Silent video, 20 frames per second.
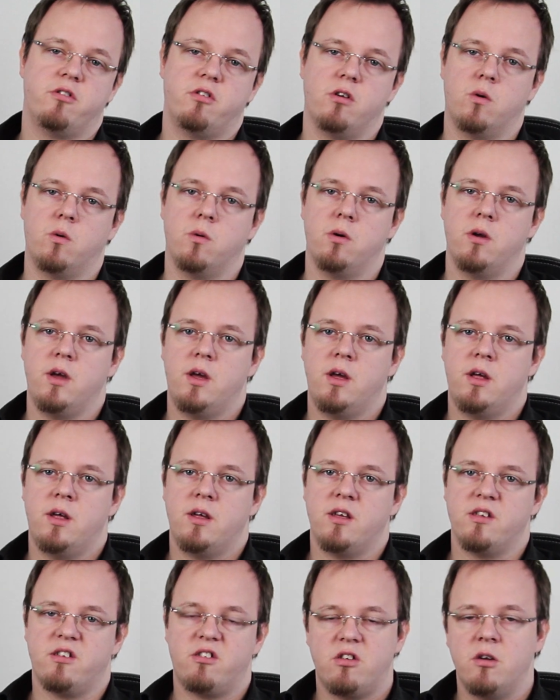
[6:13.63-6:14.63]
So
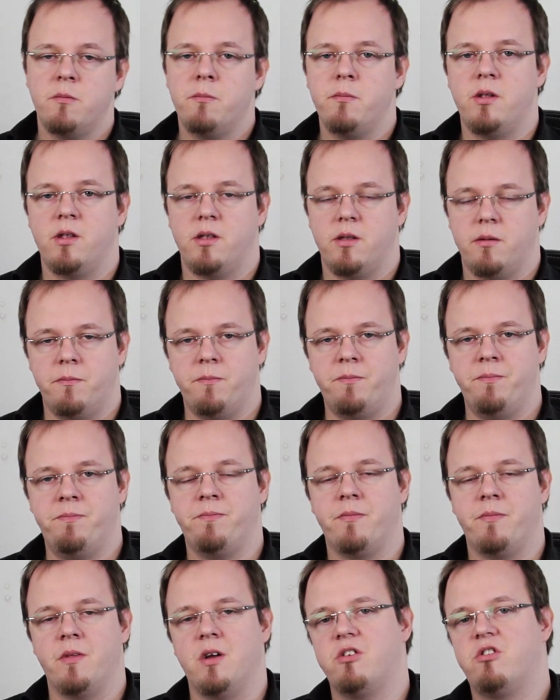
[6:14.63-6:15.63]
a
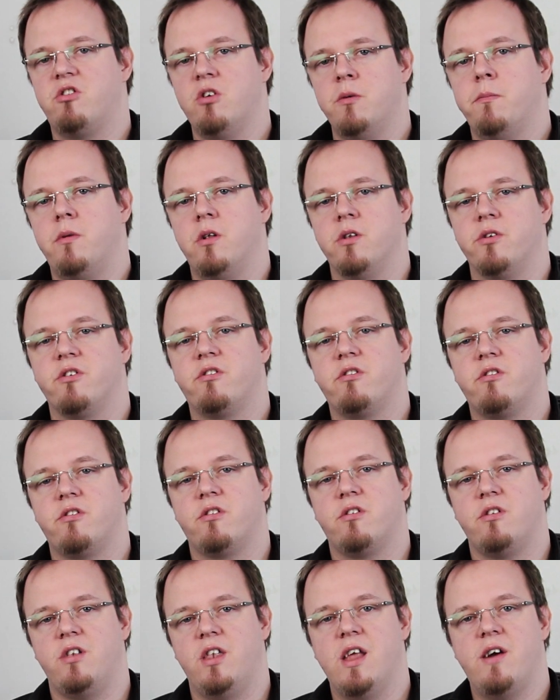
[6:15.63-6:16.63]
symbol
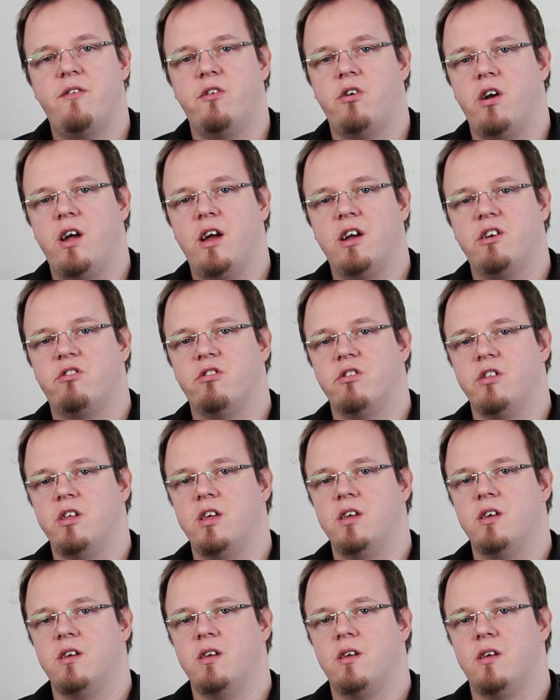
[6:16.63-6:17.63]
does never
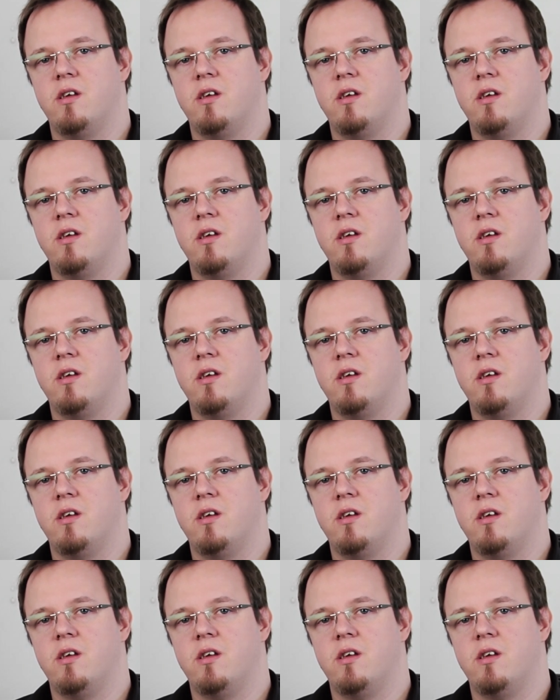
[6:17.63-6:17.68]
actually